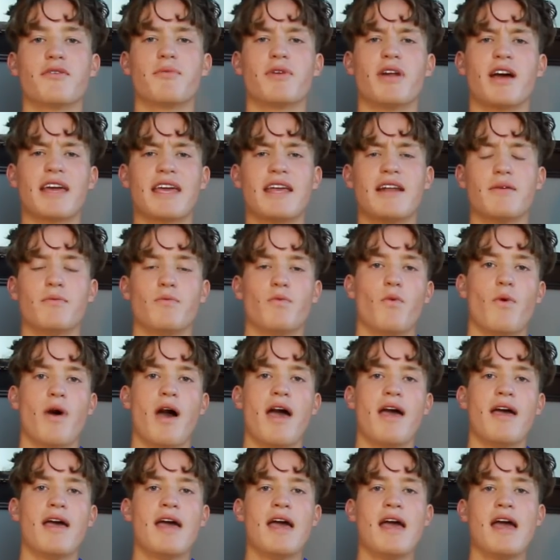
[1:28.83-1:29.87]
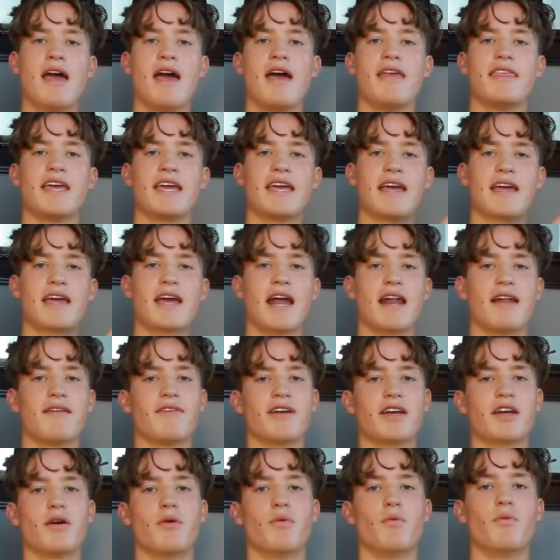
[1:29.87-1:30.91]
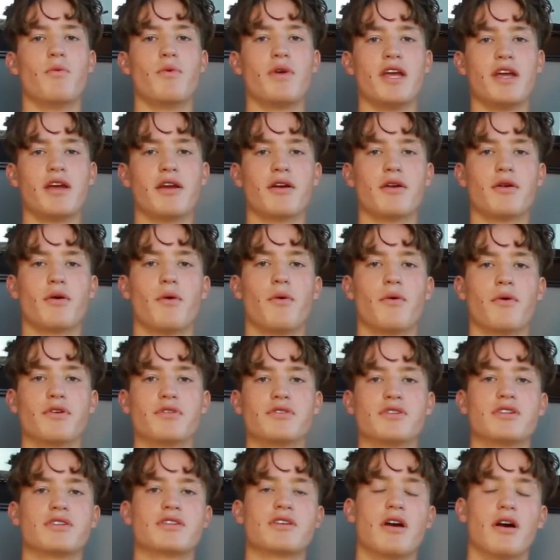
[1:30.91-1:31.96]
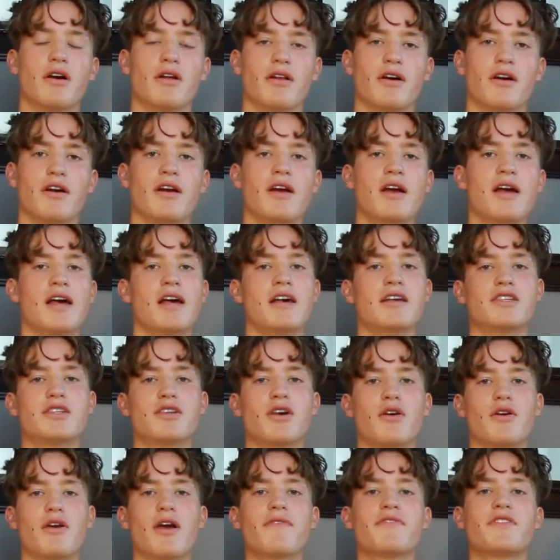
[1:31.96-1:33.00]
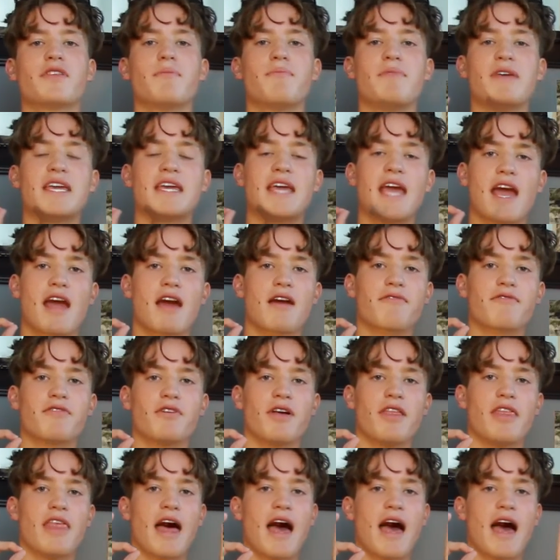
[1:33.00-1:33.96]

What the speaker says: but I get them wet and they get kind of like a weird orangish color. So you have to be careful on